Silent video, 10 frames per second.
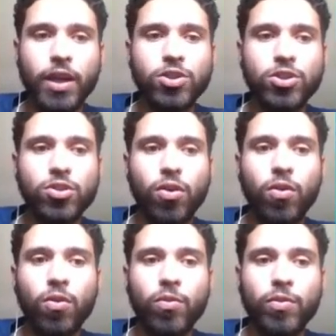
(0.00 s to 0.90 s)

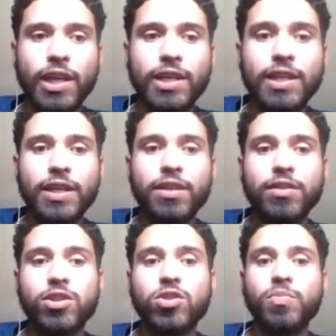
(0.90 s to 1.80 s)
So the idea
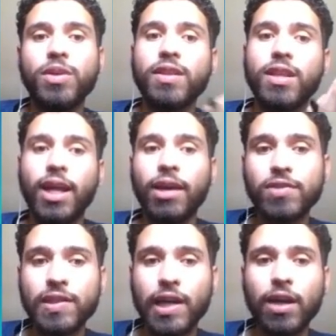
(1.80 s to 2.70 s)
here is to bring the
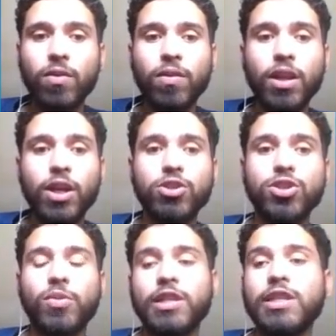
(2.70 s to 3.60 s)
lifestyle,
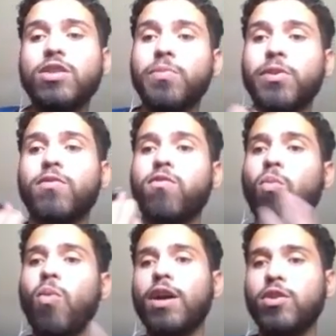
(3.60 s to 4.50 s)
show a little bit of
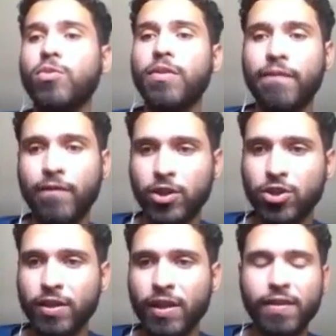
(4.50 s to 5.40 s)
what you
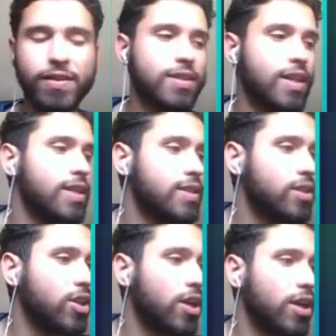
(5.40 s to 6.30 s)
envision. In this case, the
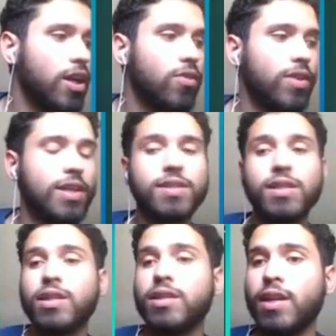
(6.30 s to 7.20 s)
target audience
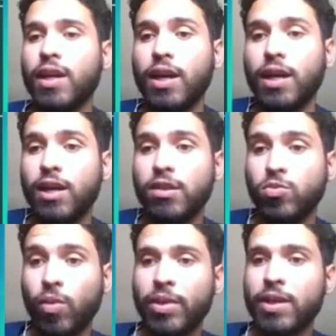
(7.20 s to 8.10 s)
here is
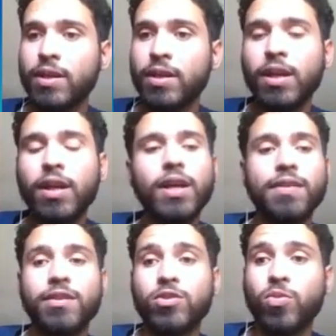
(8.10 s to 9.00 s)
women in
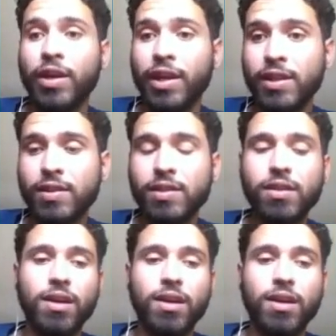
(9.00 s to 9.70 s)
their 20s.